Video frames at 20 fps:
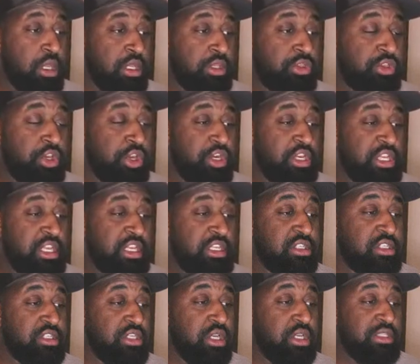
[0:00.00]

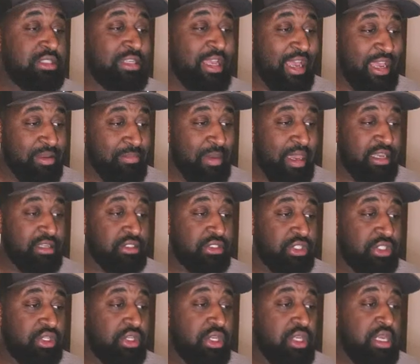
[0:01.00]
30-inch
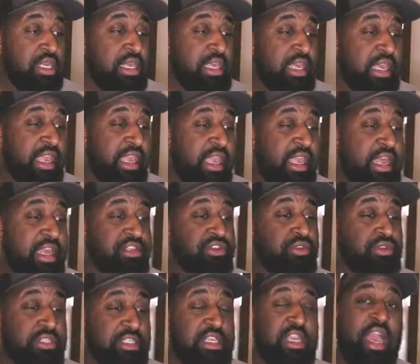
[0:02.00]
Timemaster. And as you
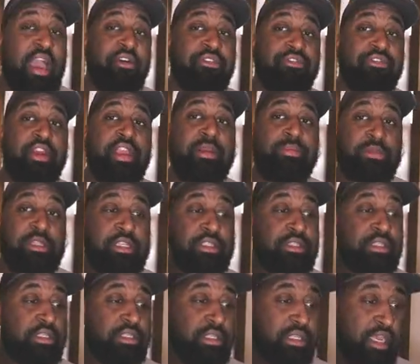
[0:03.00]
see, I framed it.
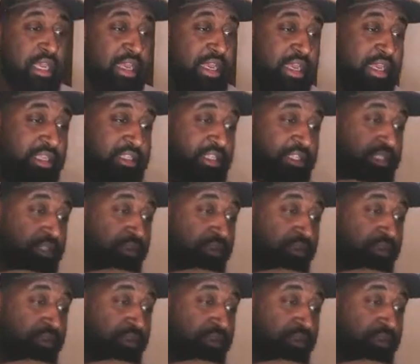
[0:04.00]
I did the